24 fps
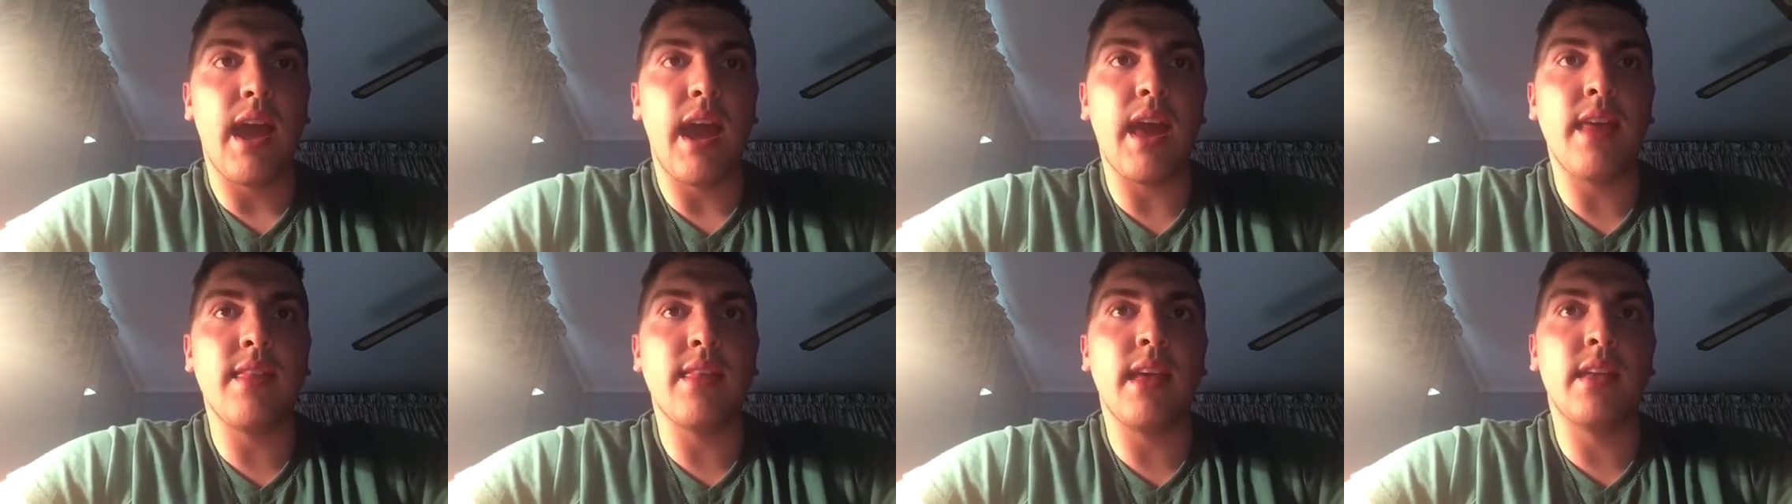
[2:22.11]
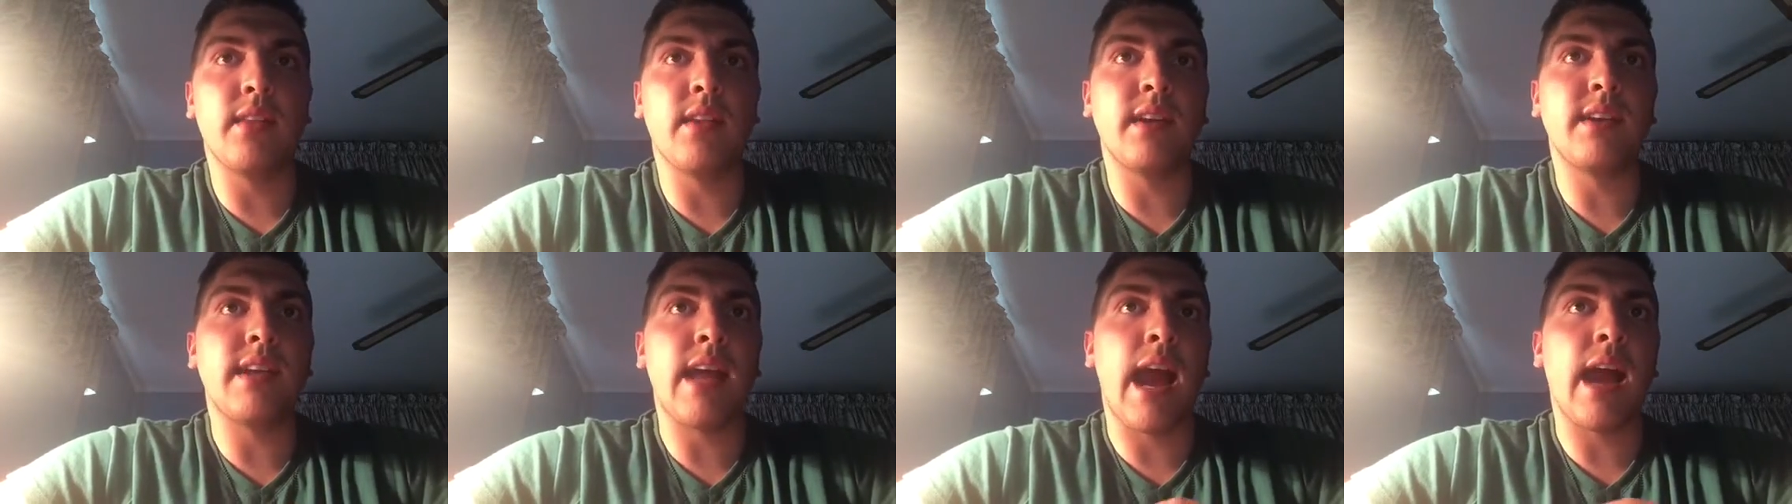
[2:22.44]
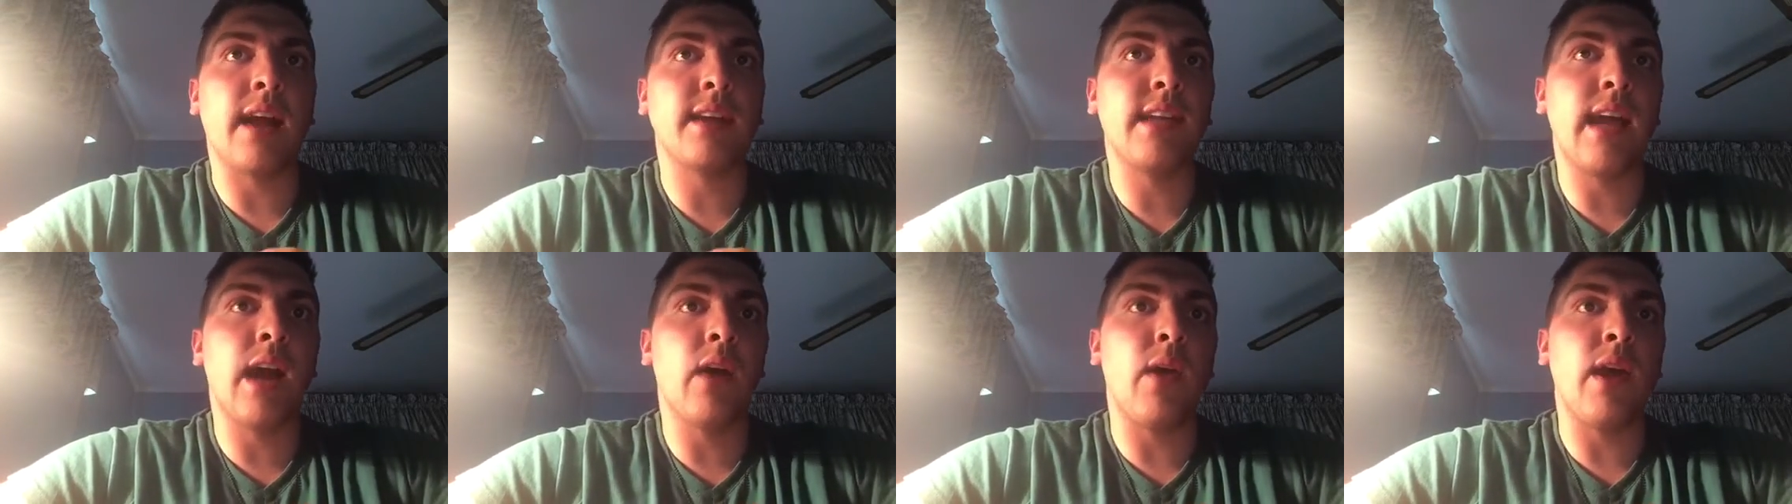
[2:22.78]
and they like to
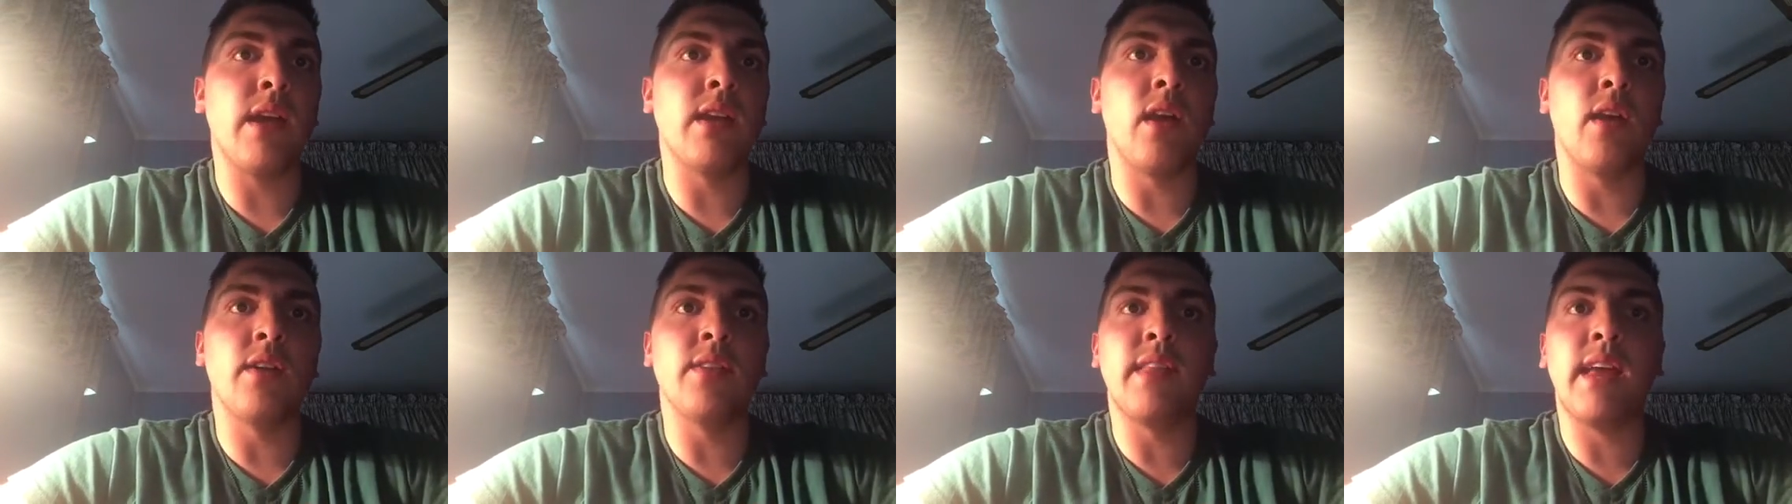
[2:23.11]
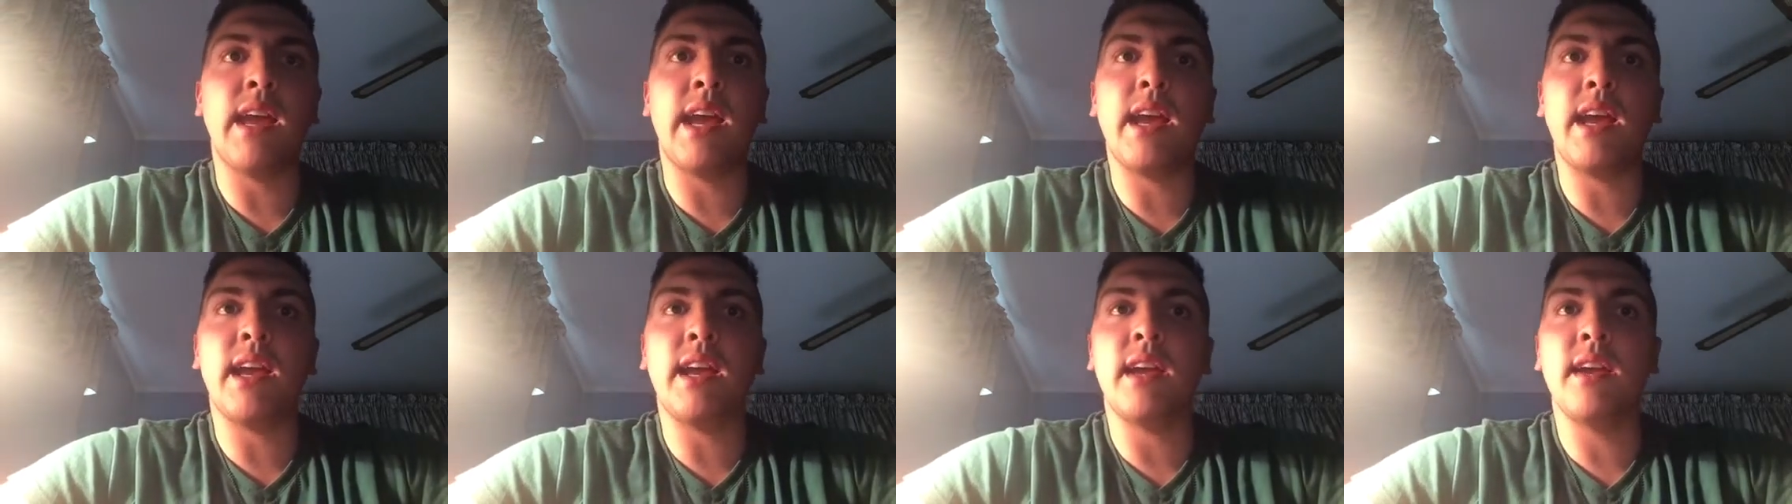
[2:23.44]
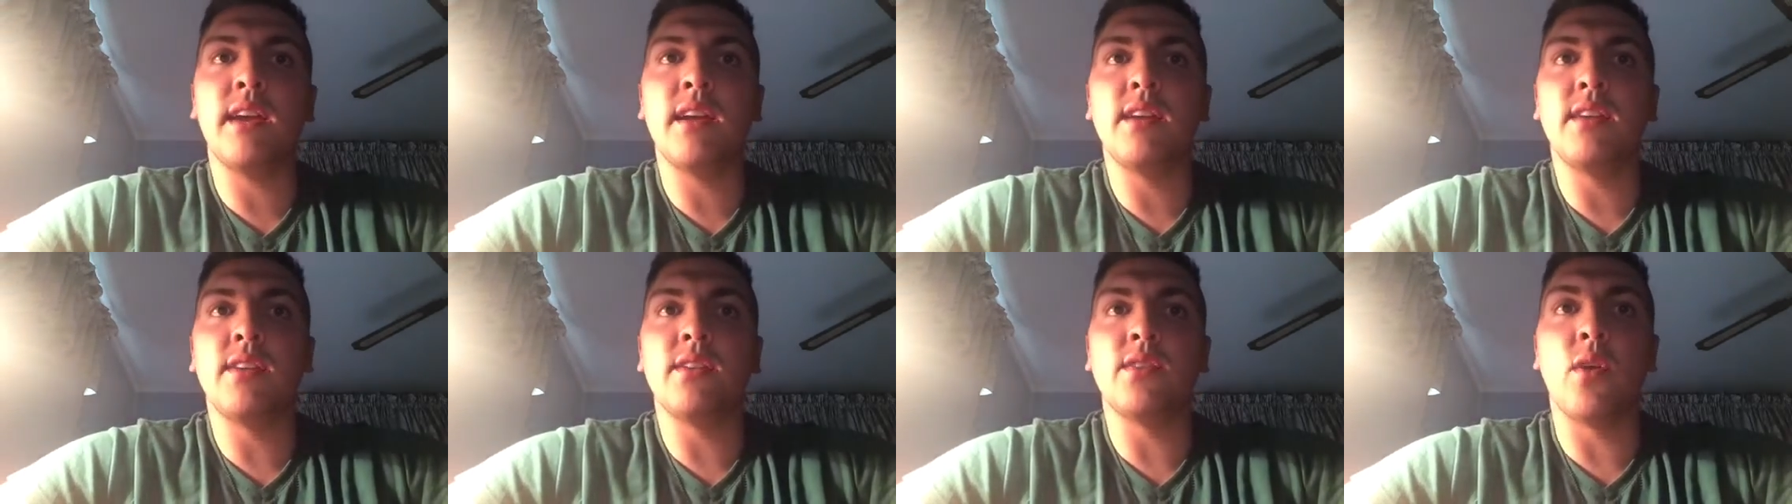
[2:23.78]
act out and
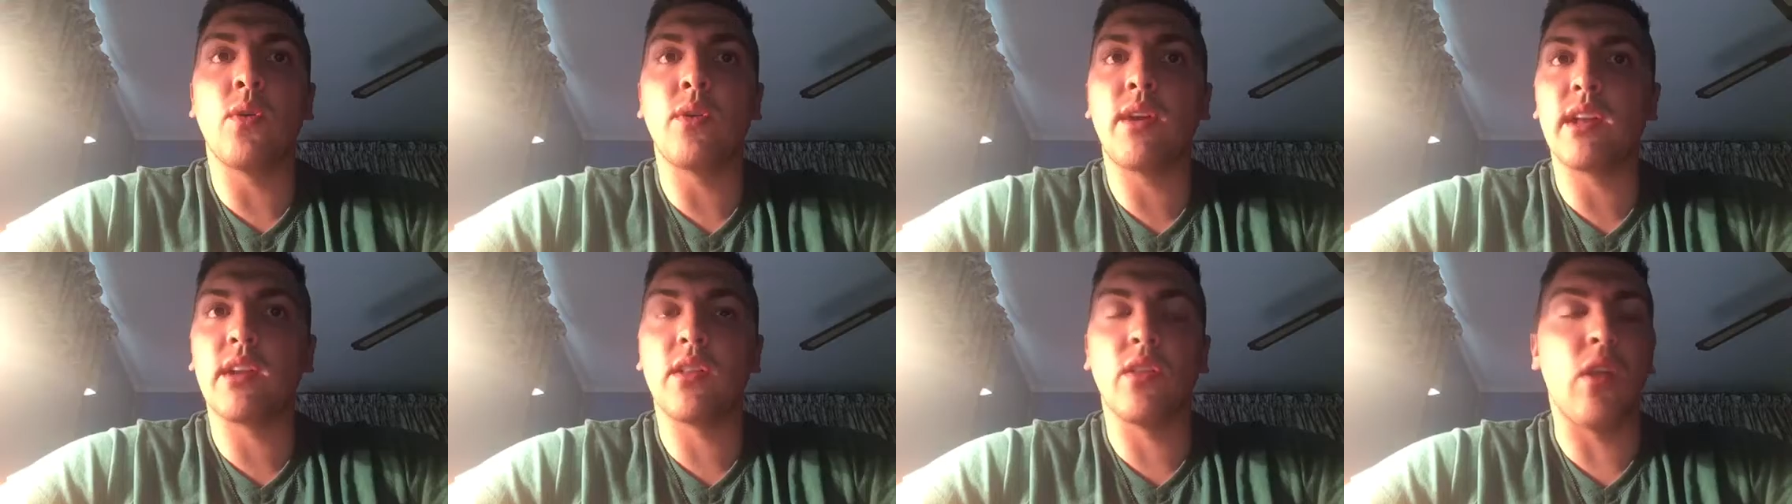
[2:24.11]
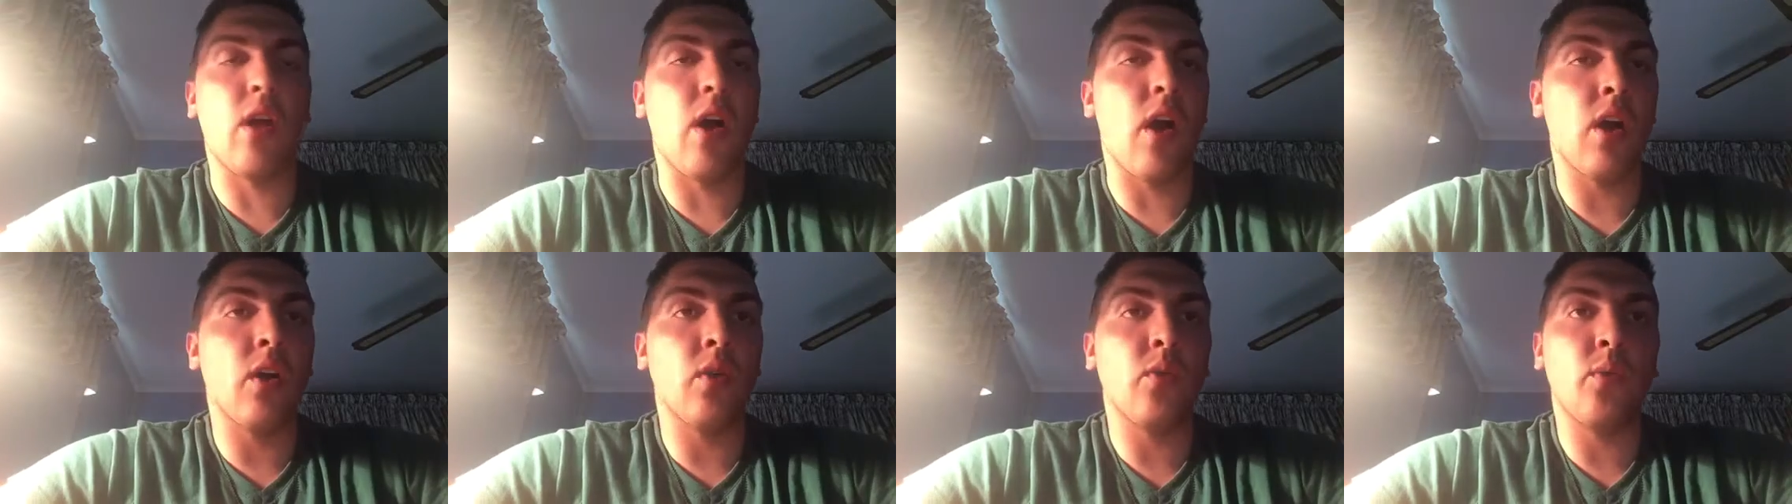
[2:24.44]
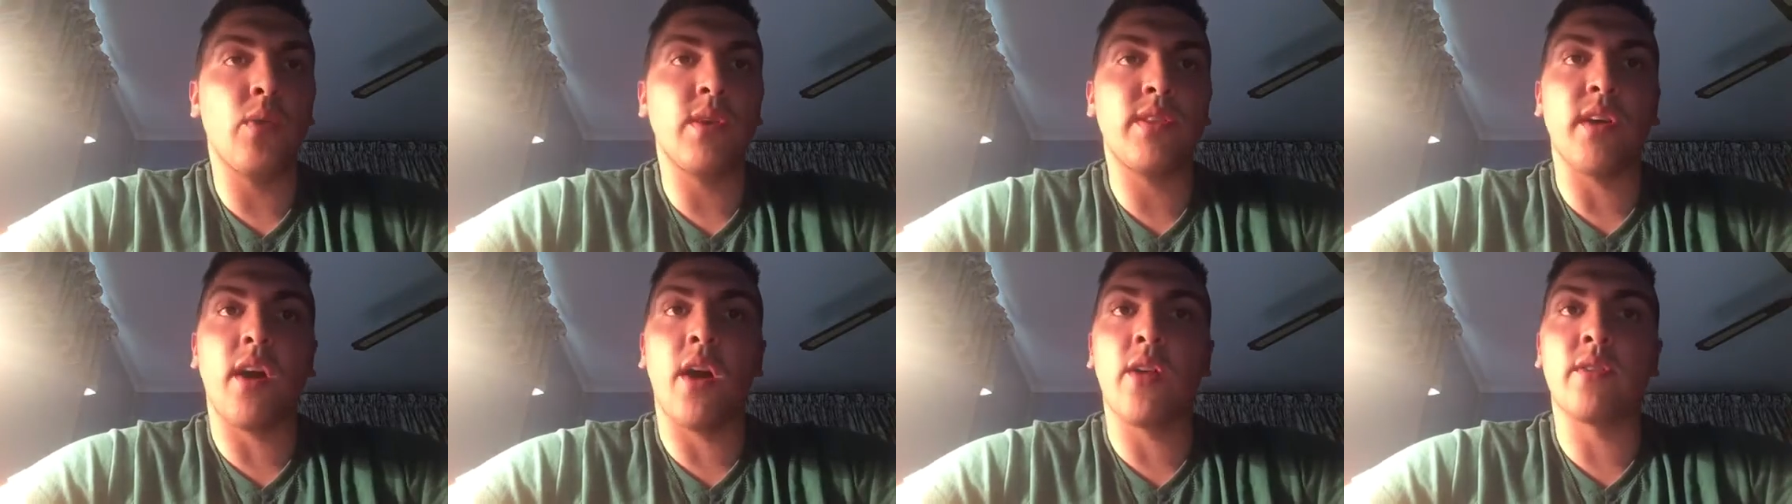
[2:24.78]
they don't get along
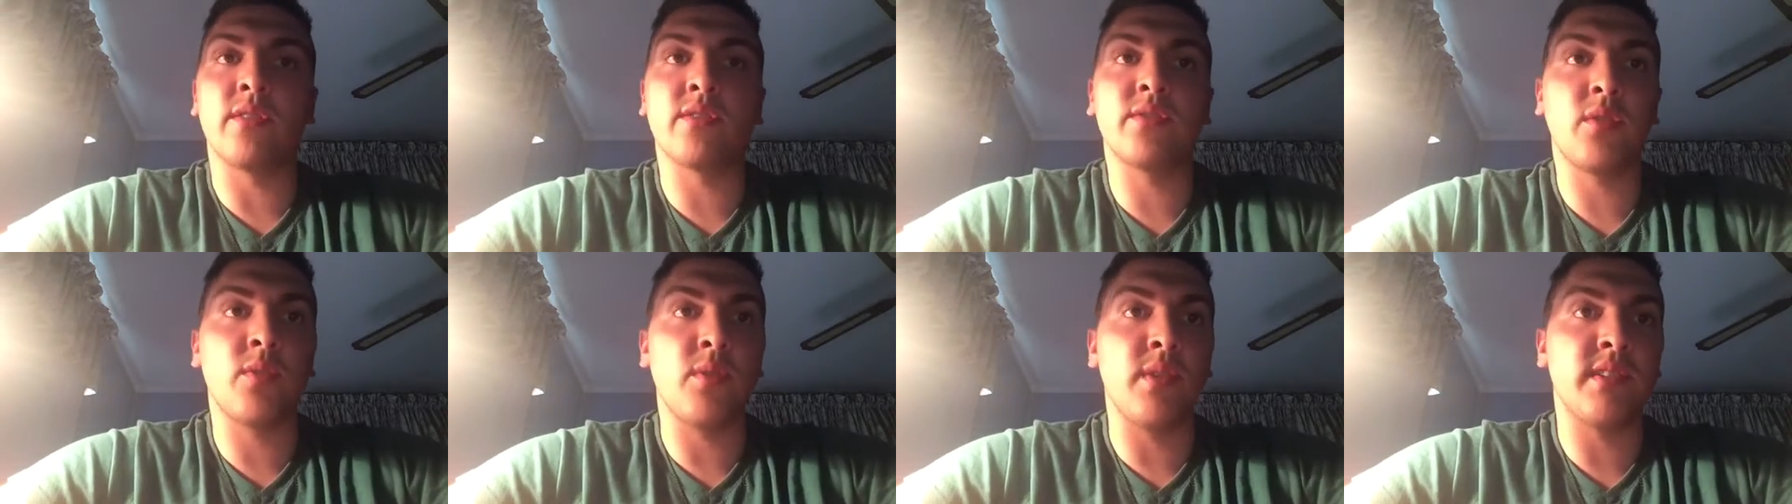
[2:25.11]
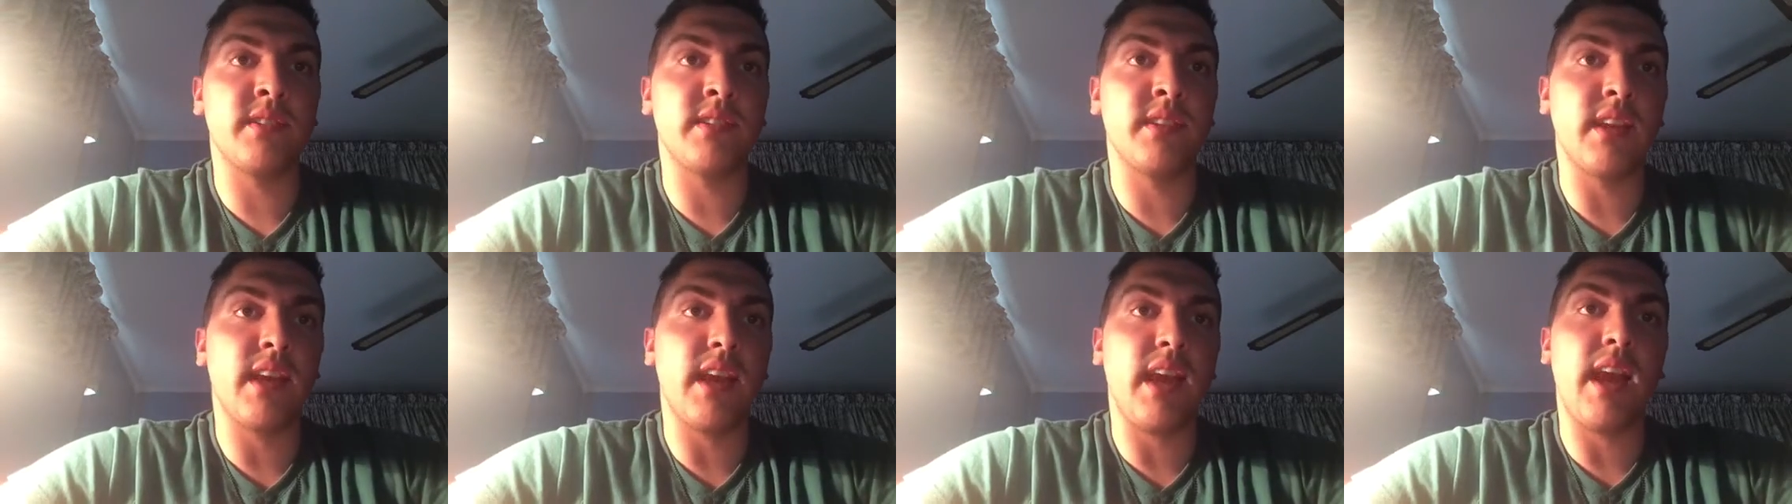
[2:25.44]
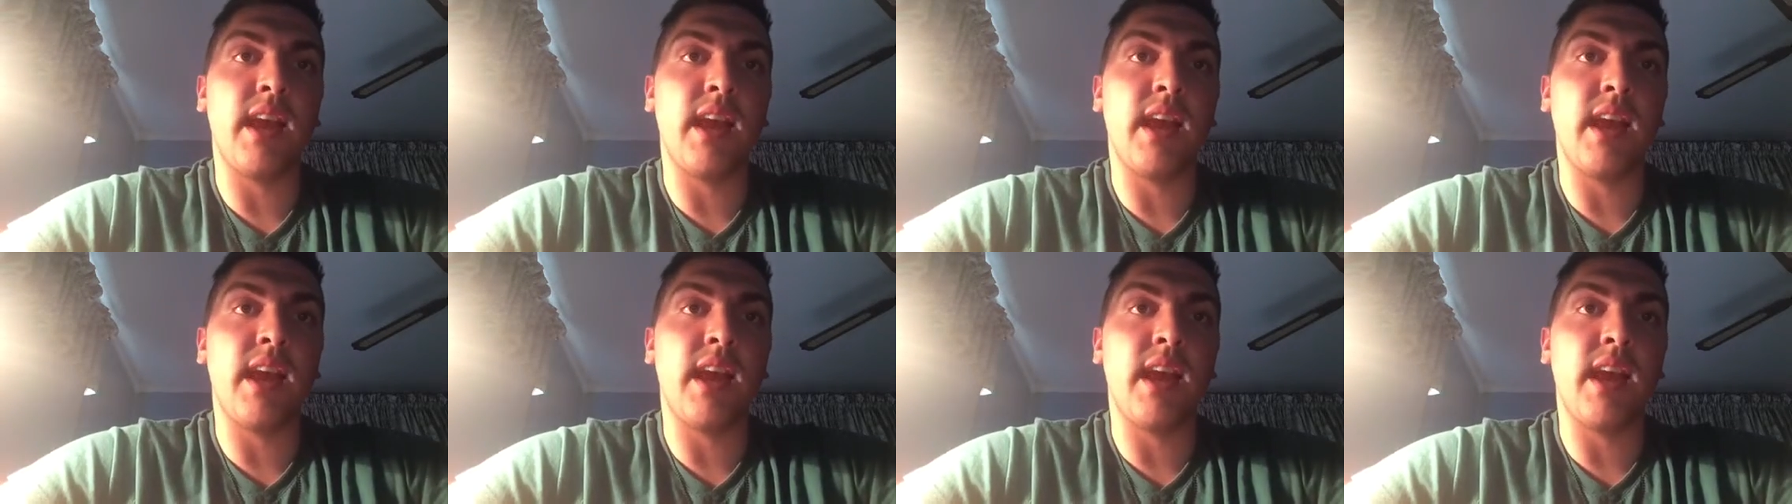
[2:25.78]
with other students